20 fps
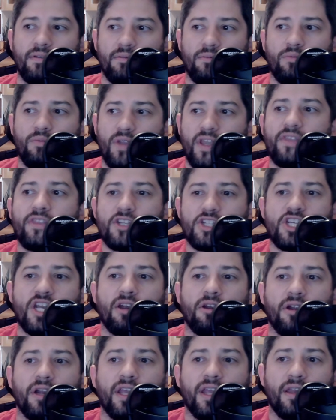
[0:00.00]
in the
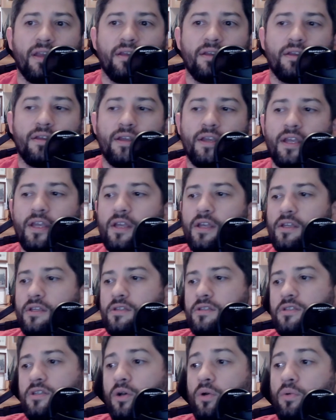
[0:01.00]
charity.
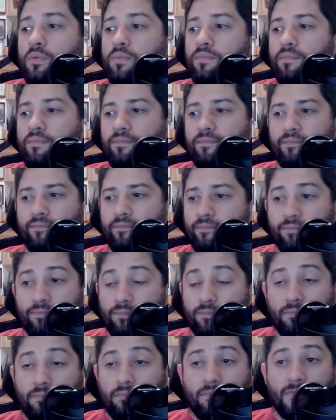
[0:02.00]
So
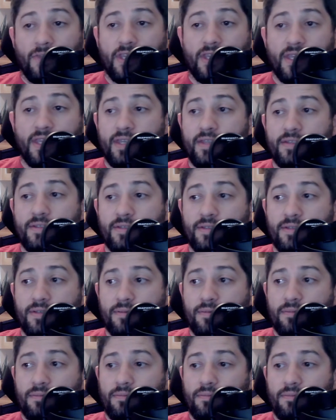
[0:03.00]

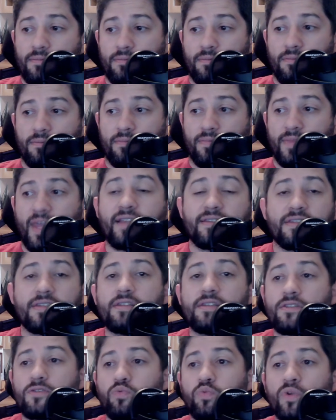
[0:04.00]
he's, that's
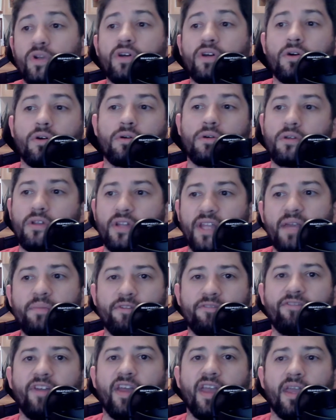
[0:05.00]
his real claim
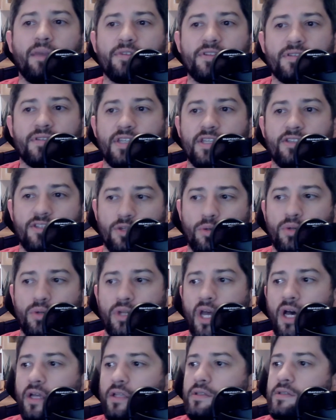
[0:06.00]
to fame, is he sued
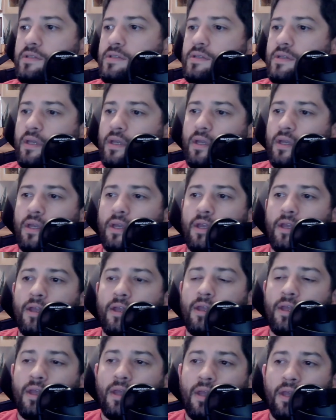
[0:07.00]
nuns.
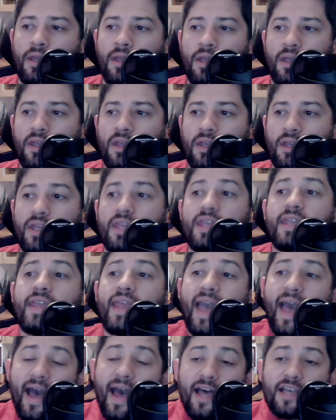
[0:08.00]
He
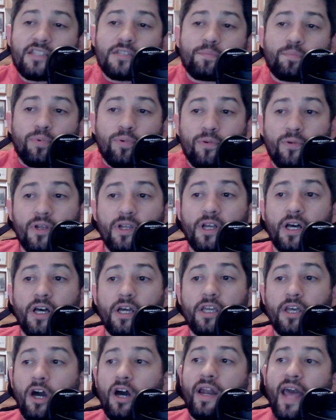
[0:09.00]
has uh,
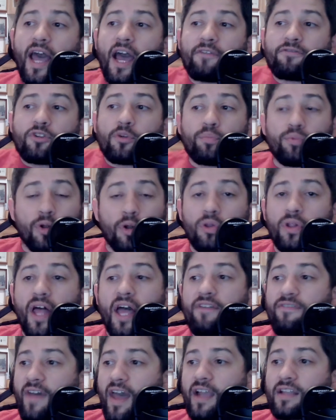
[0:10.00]
gone after
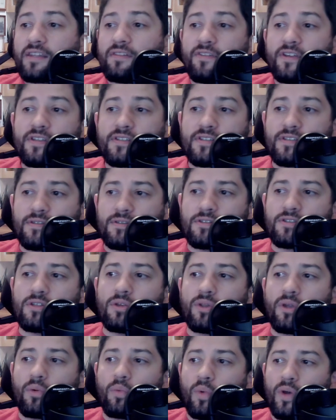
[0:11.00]
pro-life activists.
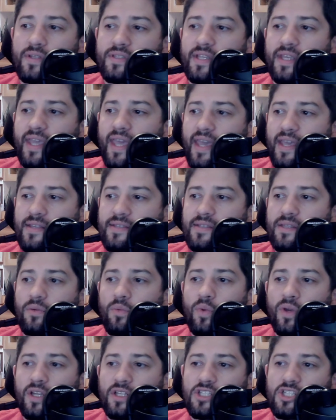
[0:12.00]
So there was a case
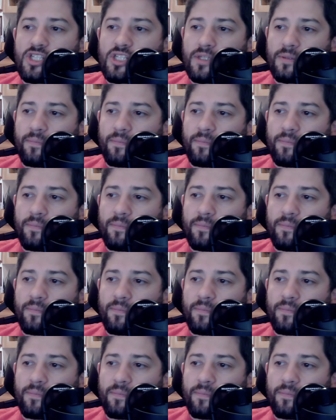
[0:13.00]
in which